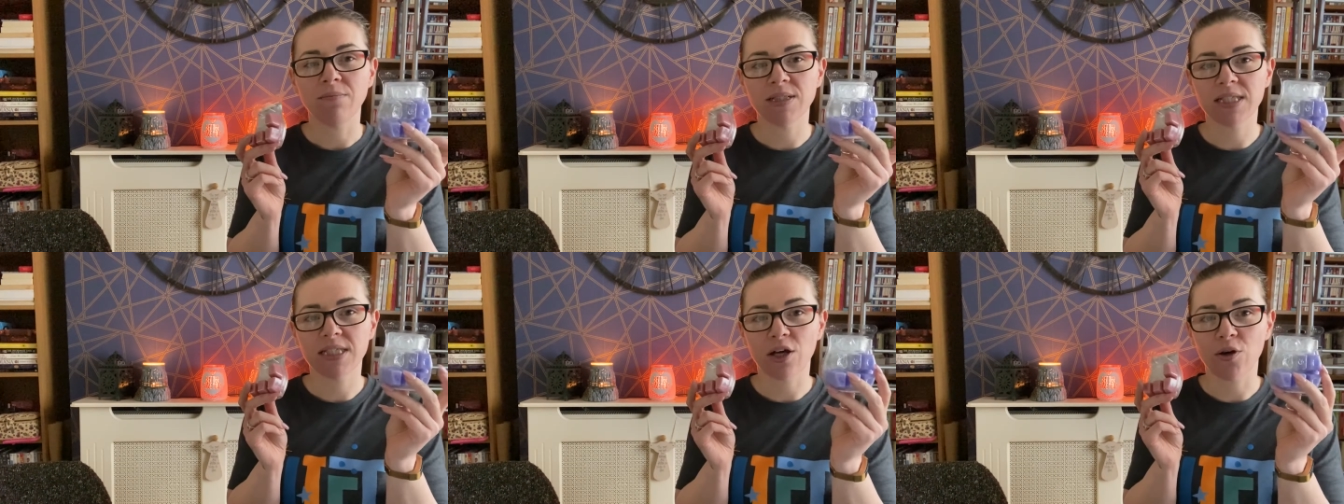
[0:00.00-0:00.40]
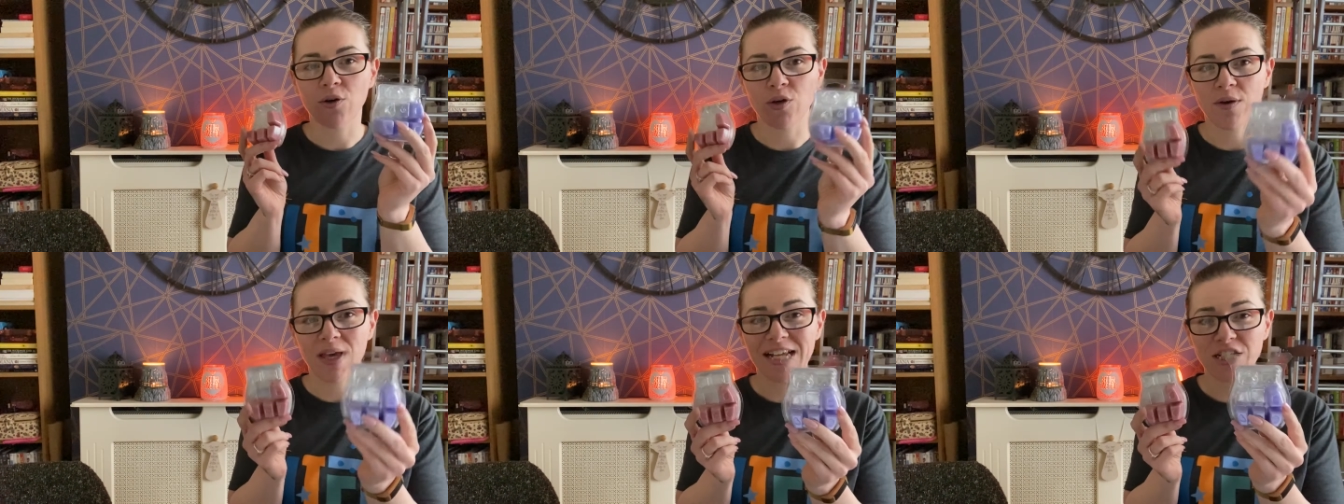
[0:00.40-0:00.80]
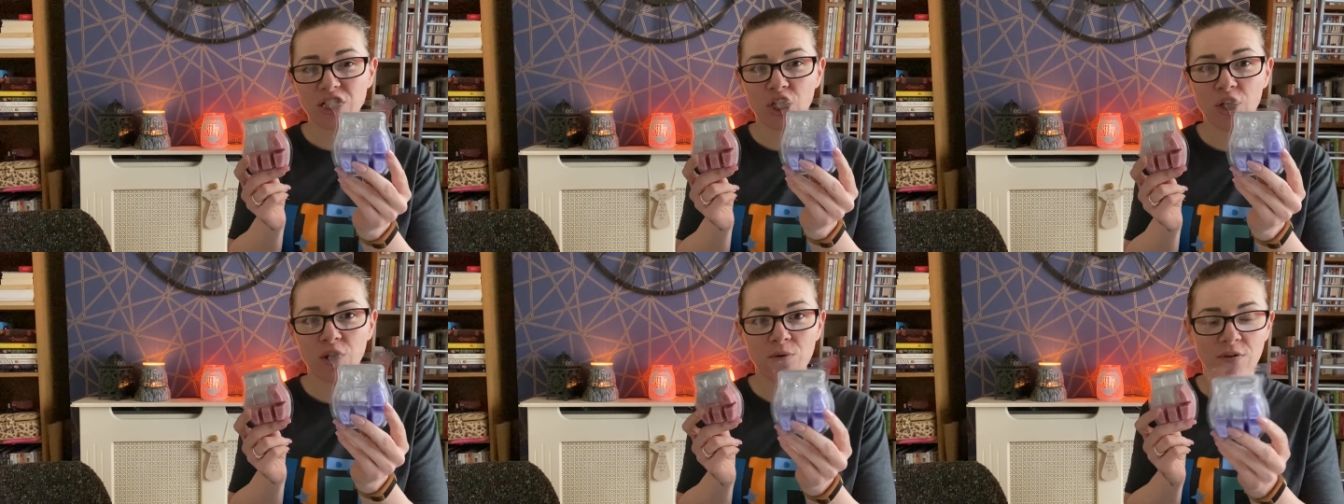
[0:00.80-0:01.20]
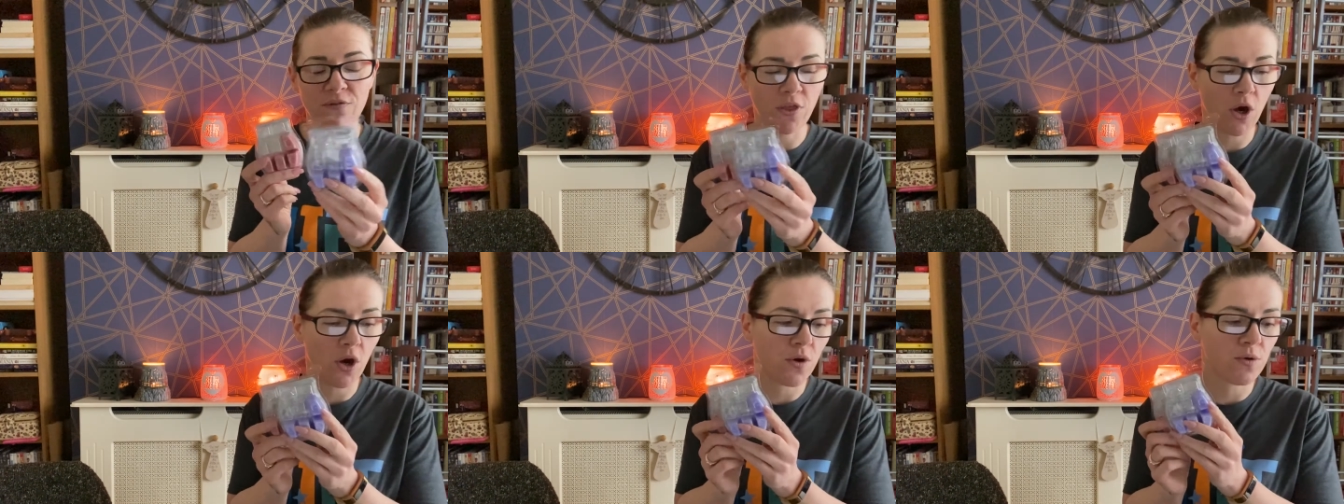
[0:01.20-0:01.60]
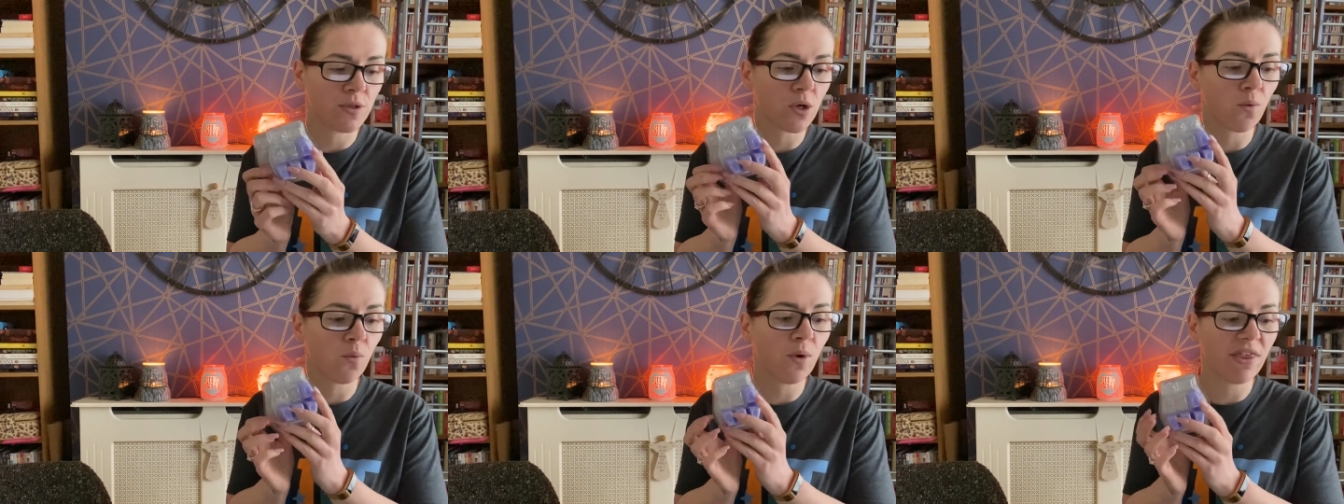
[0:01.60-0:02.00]
So you get 2 of those
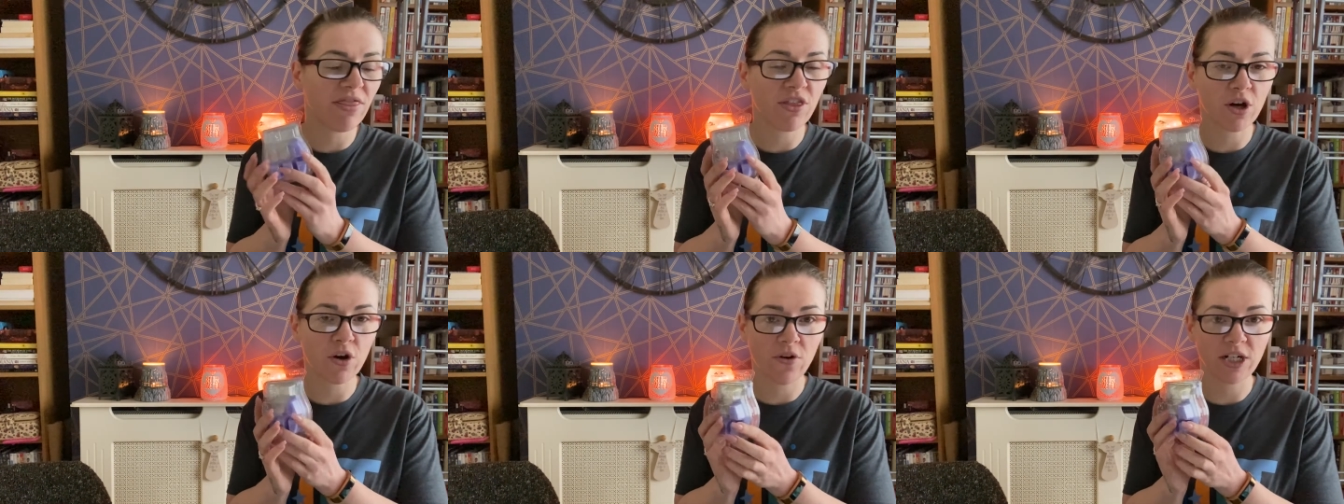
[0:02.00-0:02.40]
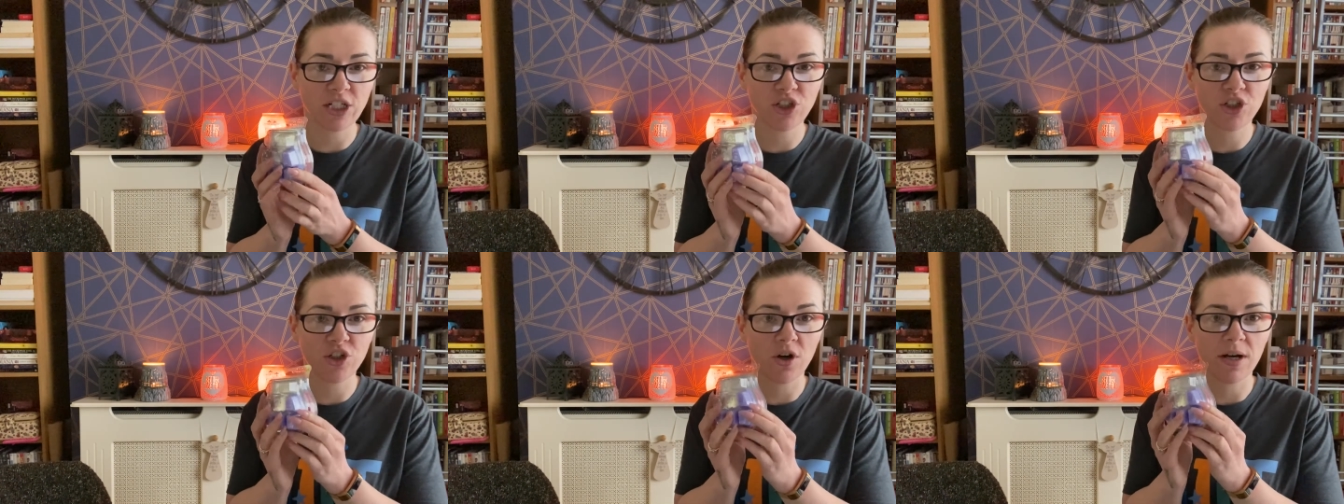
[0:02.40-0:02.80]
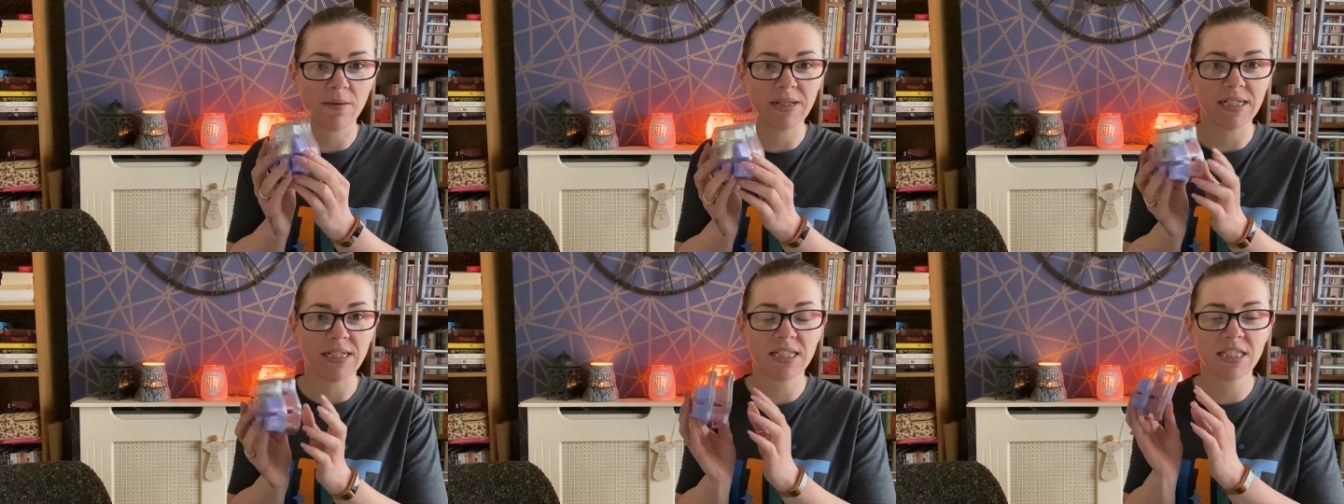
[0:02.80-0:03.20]
with the Crushed Diamond.